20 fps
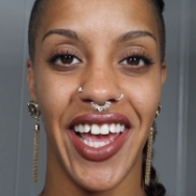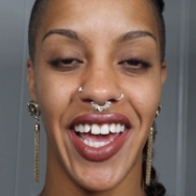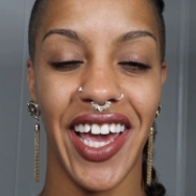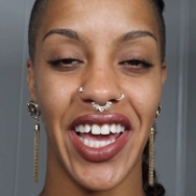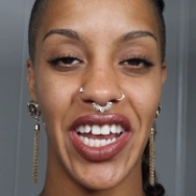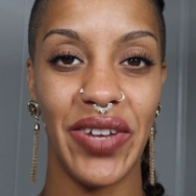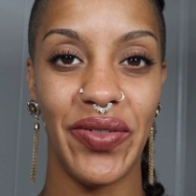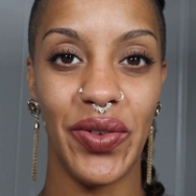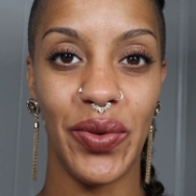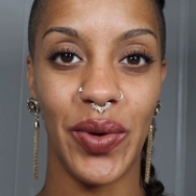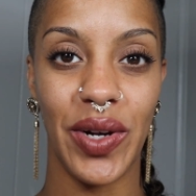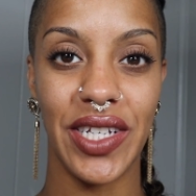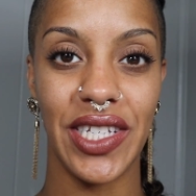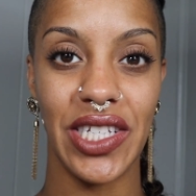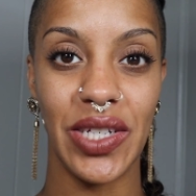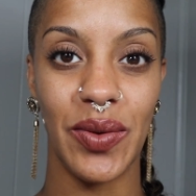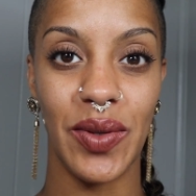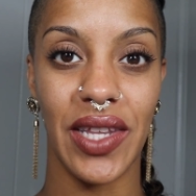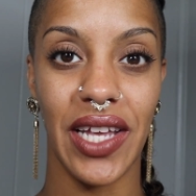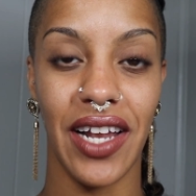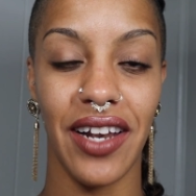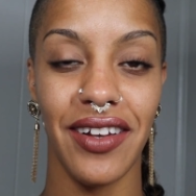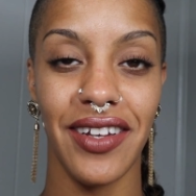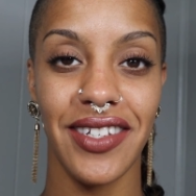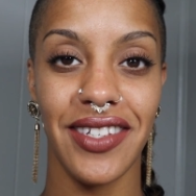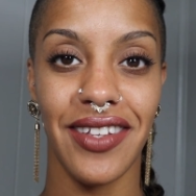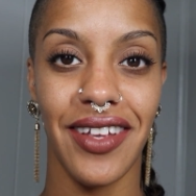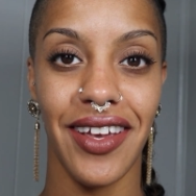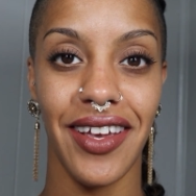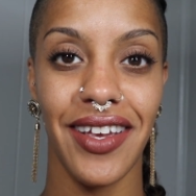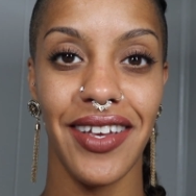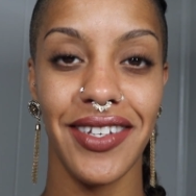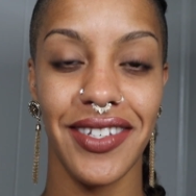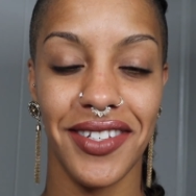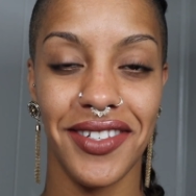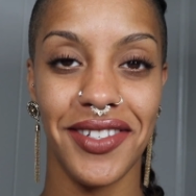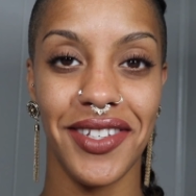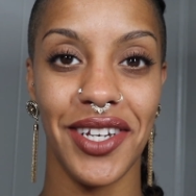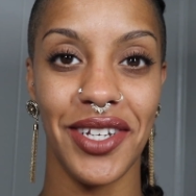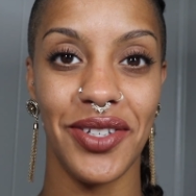And if you want to see what that looks like,
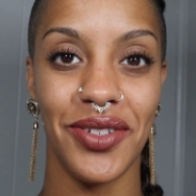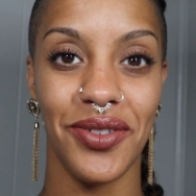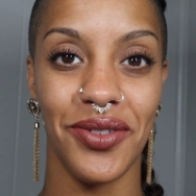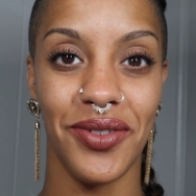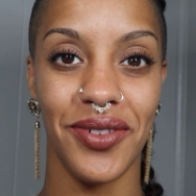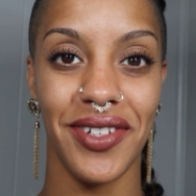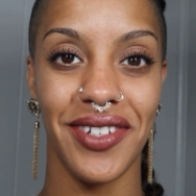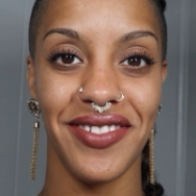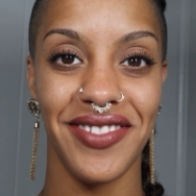stay tuned.